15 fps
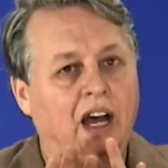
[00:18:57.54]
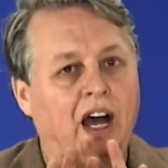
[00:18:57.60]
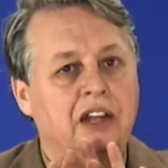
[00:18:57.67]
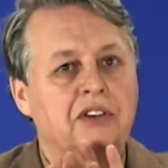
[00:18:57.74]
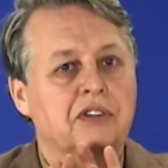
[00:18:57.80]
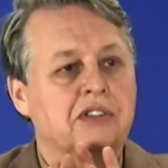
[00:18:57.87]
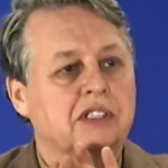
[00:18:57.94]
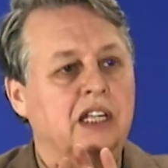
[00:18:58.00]

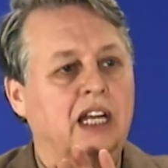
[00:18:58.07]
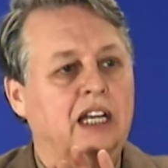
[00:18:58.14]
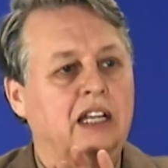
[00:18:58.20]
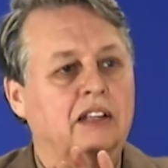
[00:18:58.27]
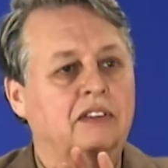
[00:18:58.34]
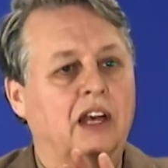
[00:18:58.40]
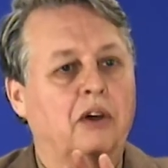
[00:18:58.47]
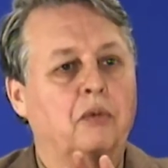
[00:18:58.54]

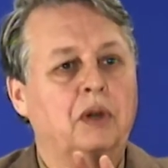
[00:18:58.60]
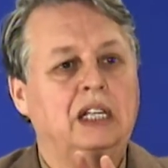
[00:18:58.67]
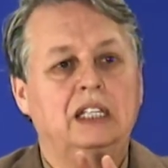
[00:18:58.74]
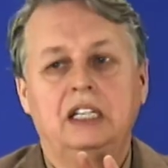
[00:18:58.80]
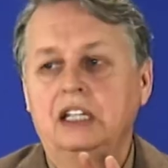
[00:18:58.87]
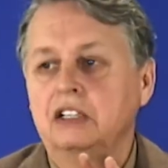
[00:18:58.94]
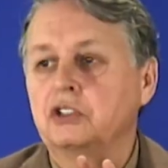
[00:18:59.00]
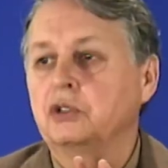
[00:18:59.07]
understanding that we
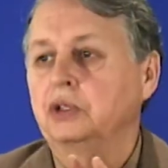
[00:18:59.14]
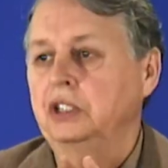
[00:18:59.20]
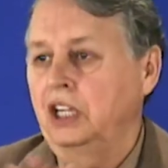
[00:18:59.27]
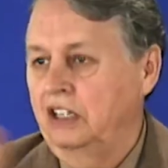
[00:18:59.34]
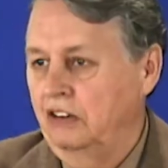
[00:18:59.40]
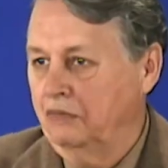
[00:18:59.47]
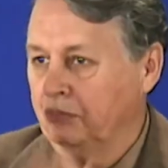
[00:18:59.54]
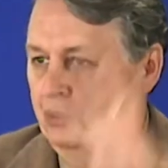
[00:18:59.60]
need
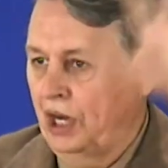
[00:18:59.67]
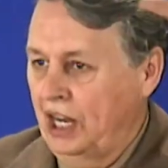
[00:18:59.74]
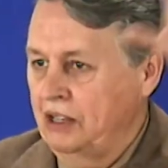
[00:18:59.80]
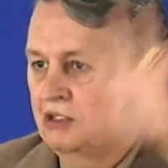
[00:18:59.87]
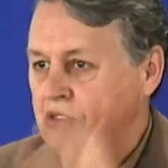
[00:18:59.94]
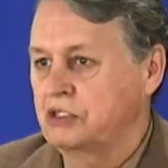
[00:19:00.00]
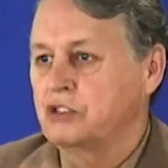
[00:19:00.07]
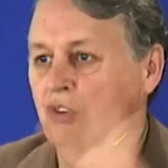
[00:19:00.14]
creative
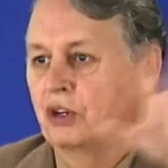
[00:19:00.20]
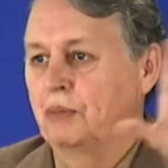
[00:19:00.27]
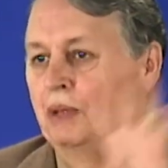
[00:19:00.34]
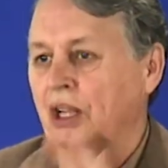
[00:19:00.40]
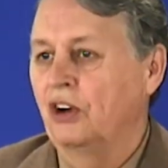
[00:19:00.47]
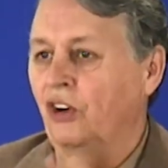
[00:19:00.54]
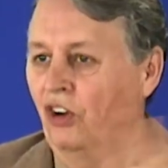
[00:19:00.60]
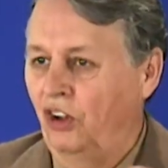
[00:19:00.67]

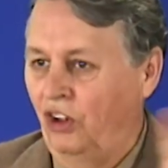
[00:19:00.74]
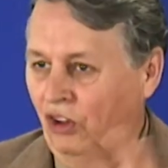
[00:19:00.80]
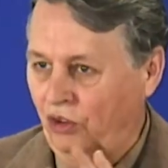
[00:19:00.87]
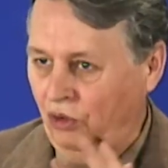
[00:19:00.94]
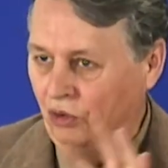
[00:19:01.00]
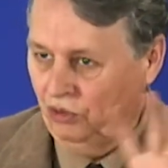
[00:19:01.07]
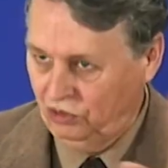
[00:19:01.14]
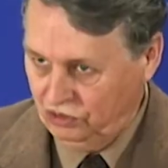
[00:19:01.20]
brainstorming
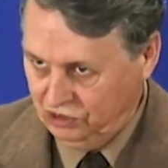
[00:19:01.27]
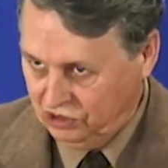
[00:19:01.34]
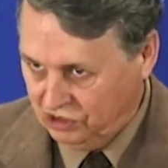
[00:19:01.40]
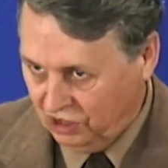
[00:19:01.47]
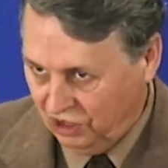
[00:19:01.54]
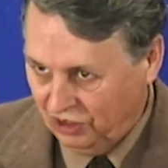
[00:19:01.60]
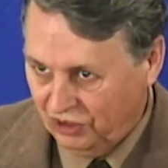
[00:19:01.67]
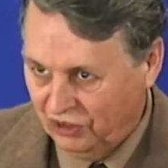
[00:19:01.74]

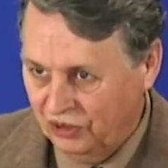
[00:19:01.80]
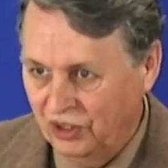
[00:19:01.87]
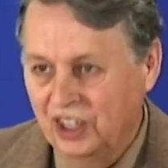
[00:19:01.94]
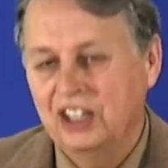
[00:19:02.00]
also